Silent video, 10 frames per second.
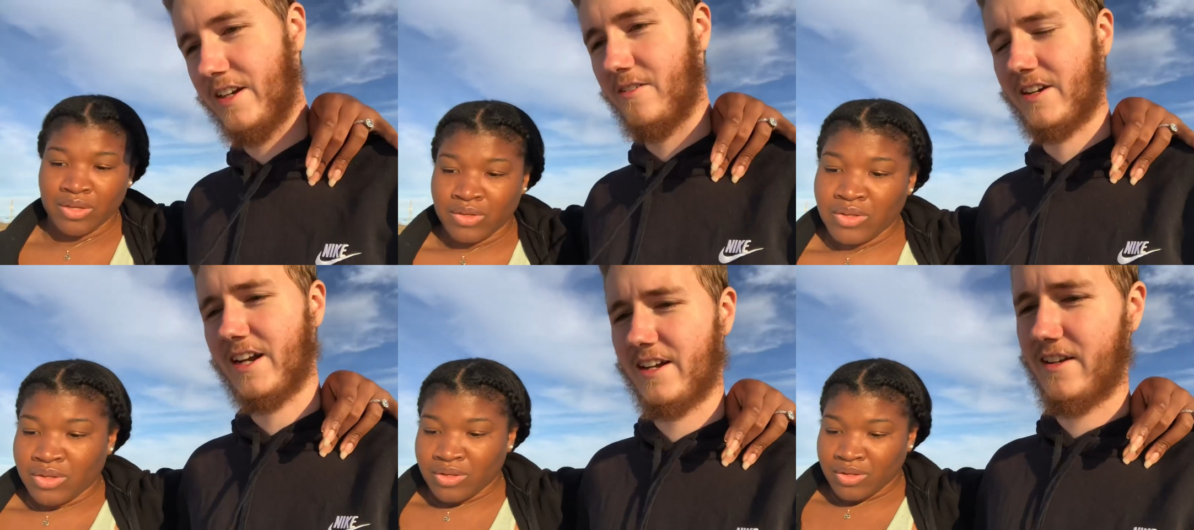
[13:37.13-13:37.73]
Speaker 1: Yeah, we're
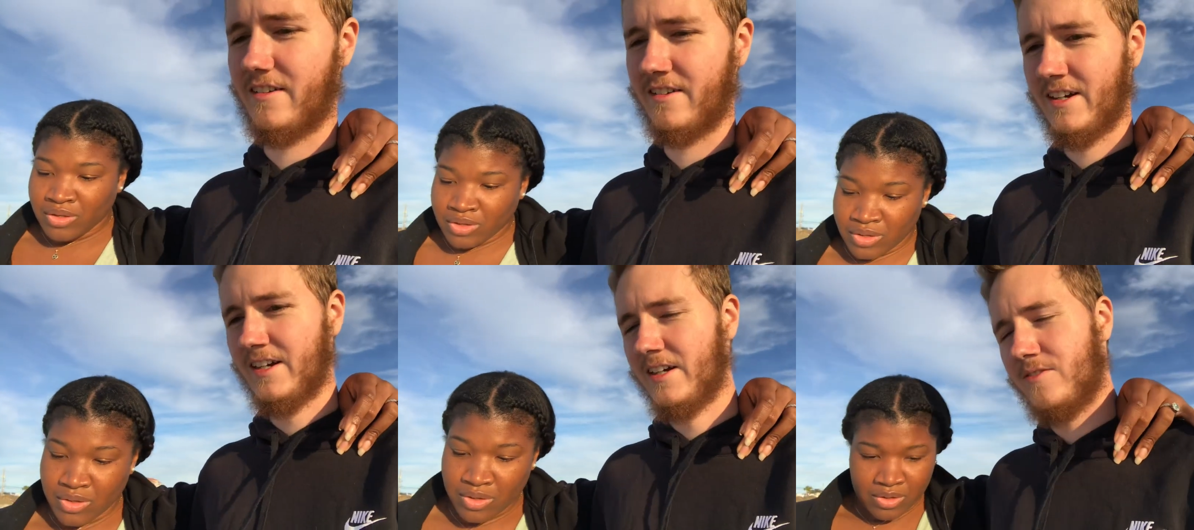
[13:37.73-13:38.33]
kind of
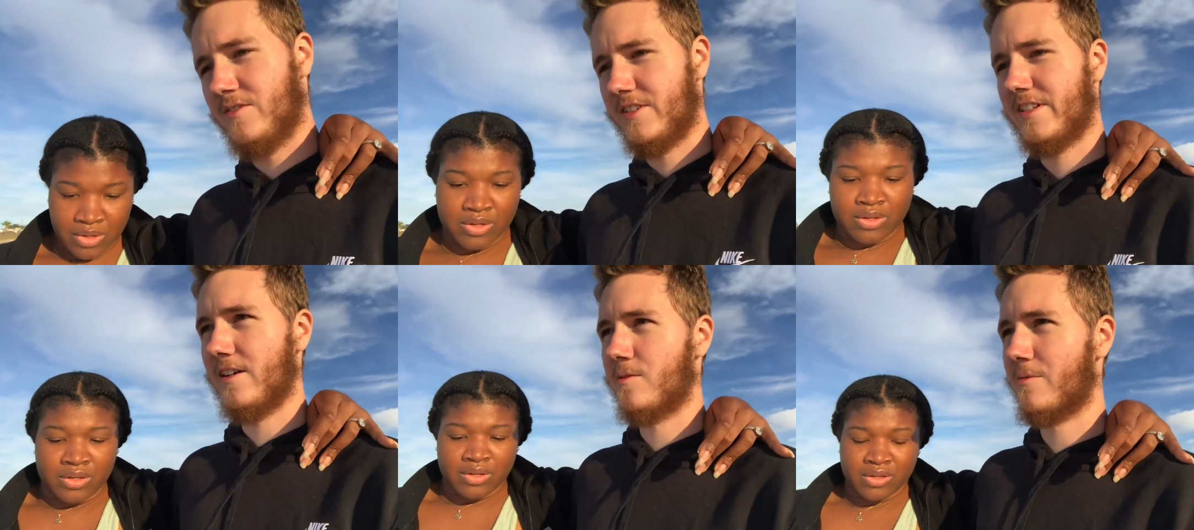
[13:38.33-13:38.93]

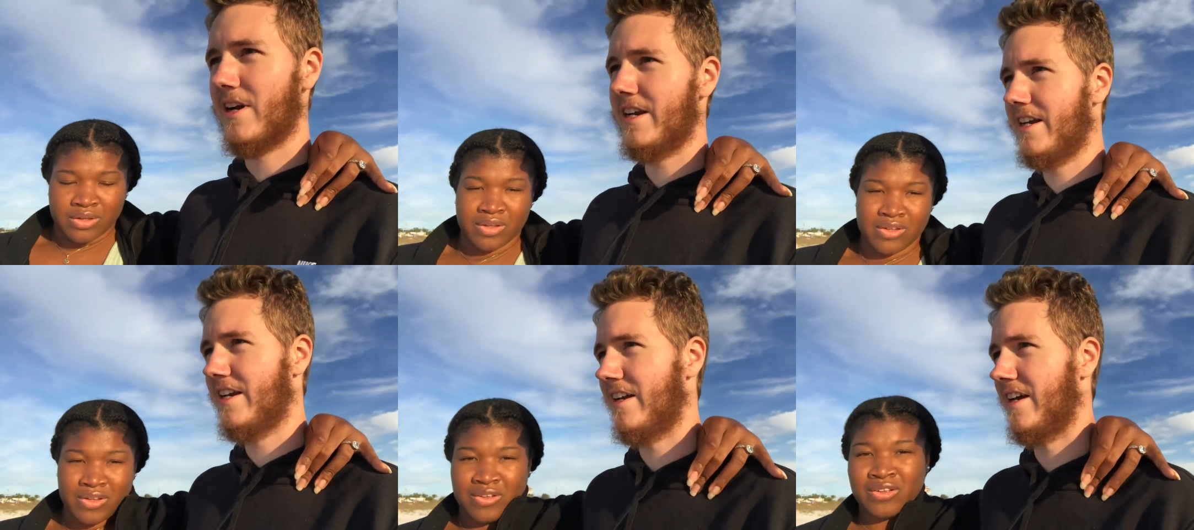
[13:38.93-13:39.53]

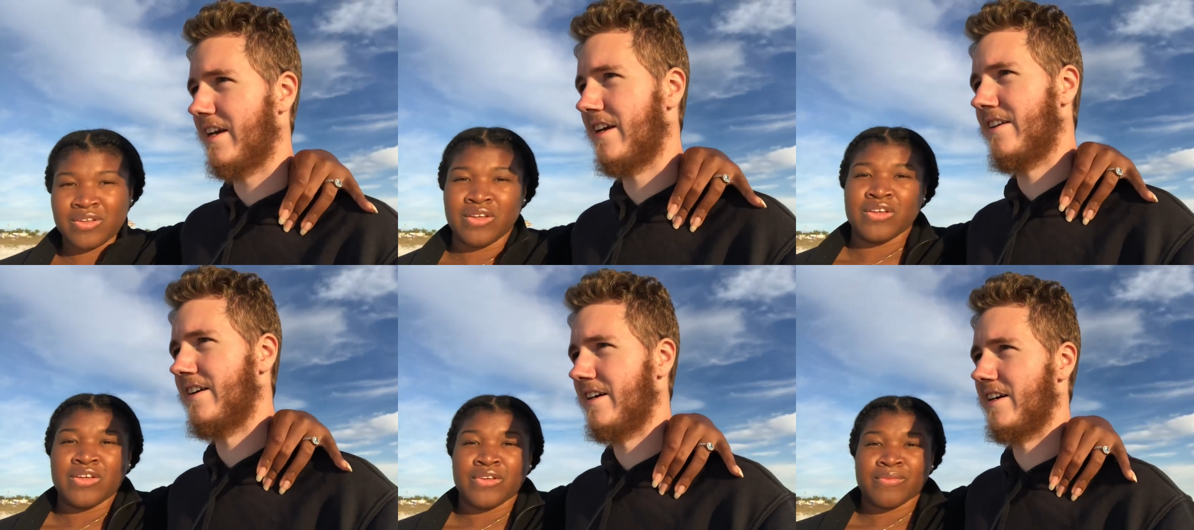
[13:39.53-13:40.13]
celebrating
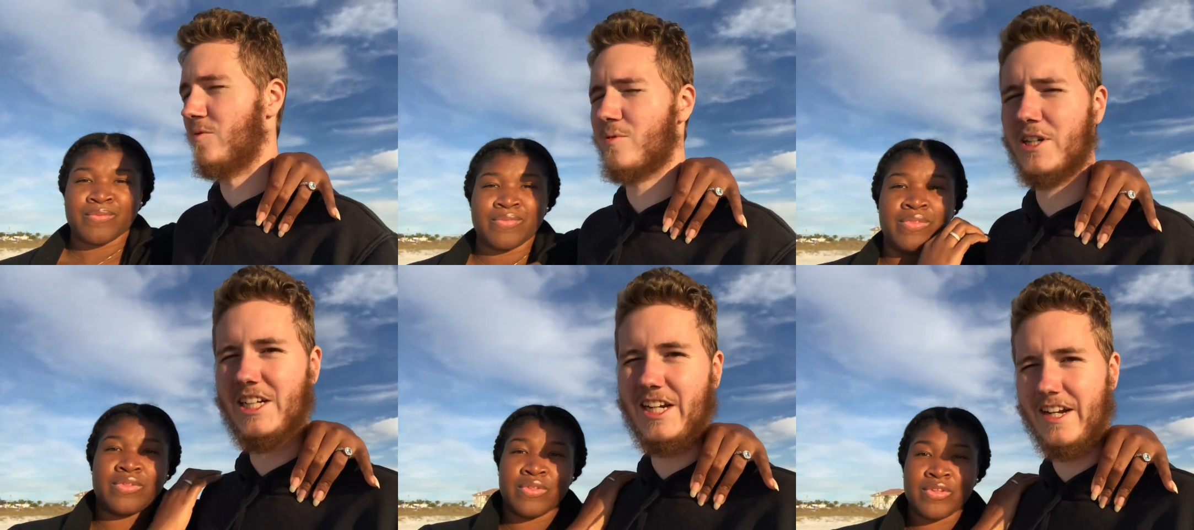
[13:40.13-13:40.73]
and
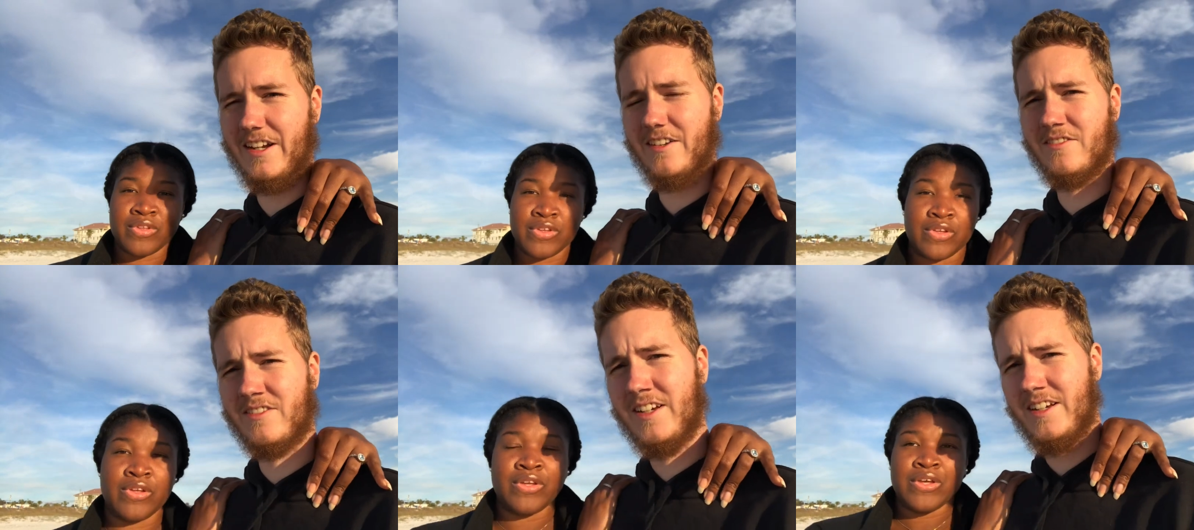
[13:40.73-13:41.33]
appreciating
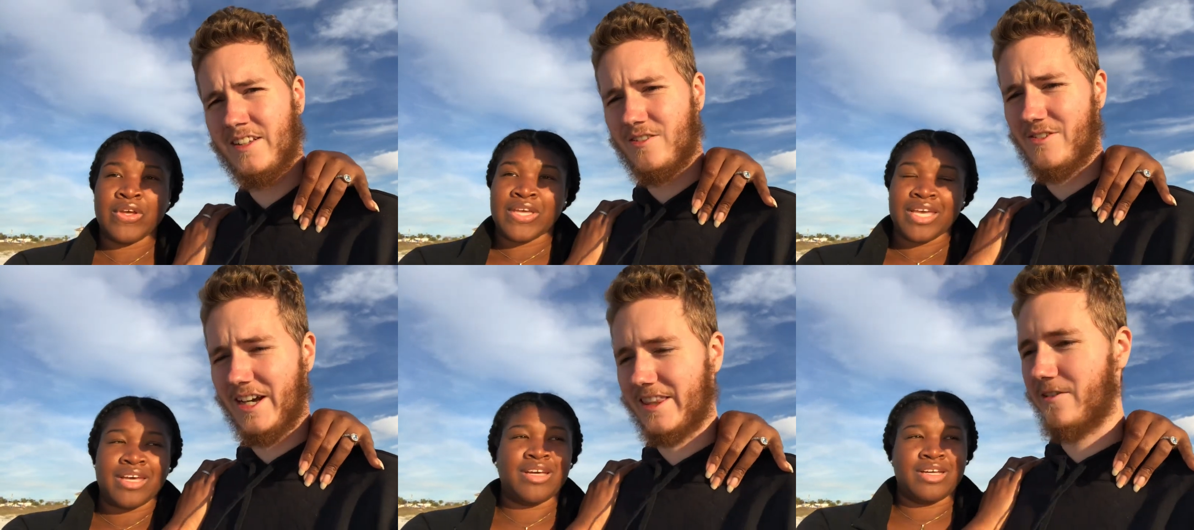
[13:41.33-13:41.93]
the
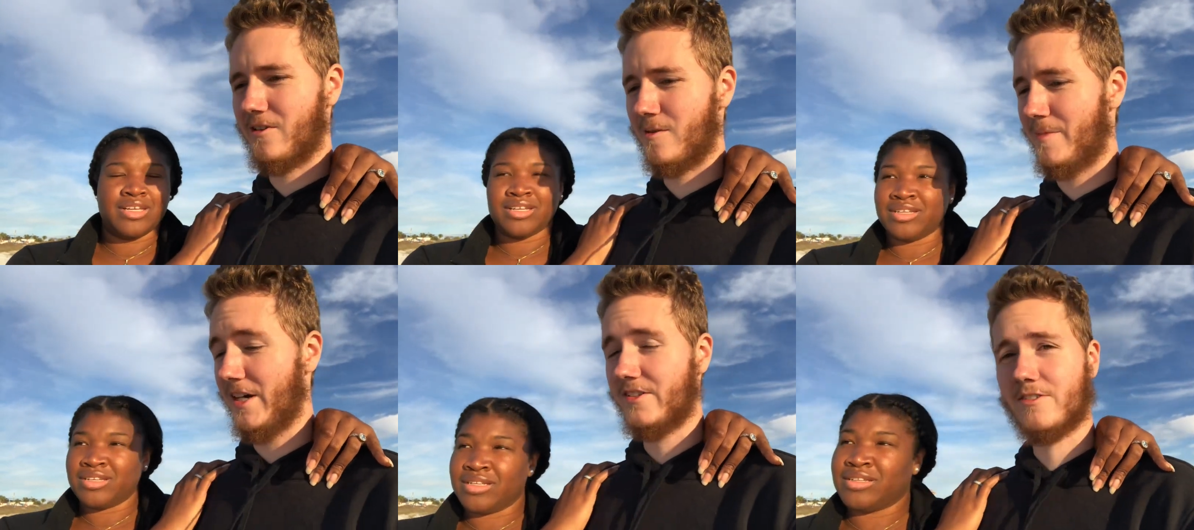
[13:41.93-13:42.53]
fact that we're
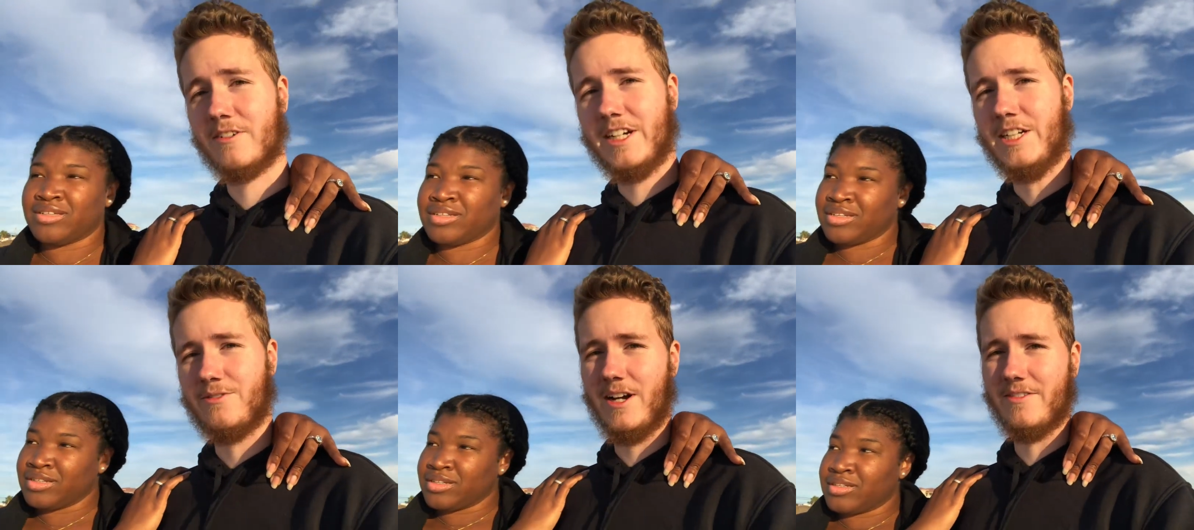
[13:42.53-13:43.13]
about to reach
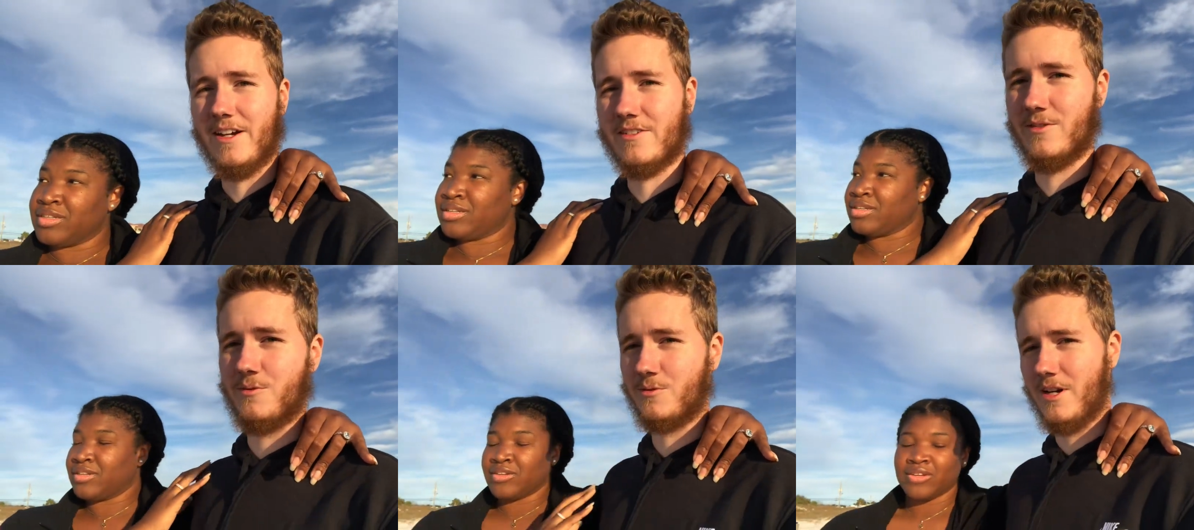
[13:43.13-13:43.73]
5,000
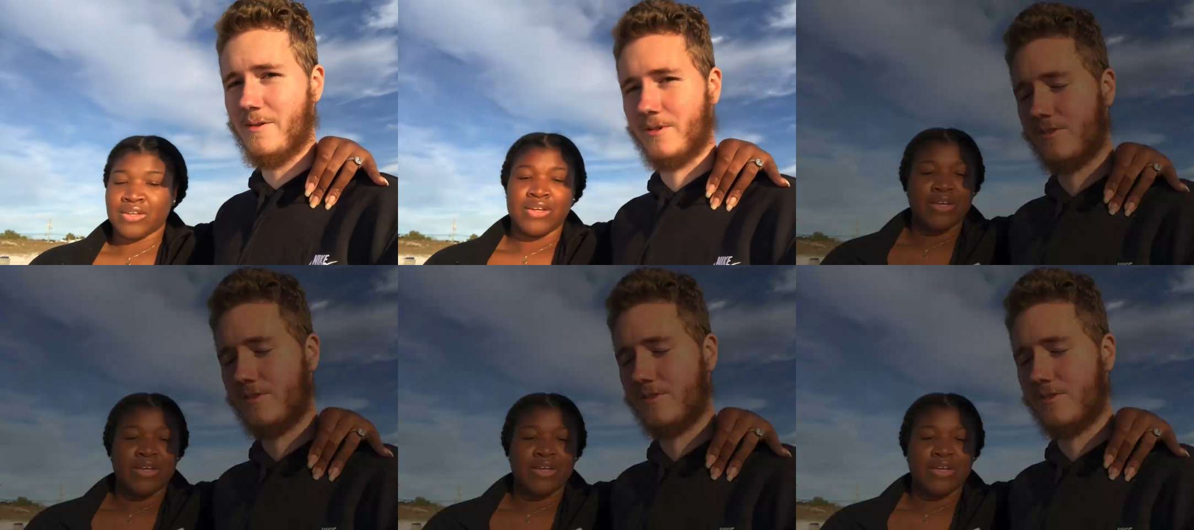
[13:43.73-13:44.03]
subscribers.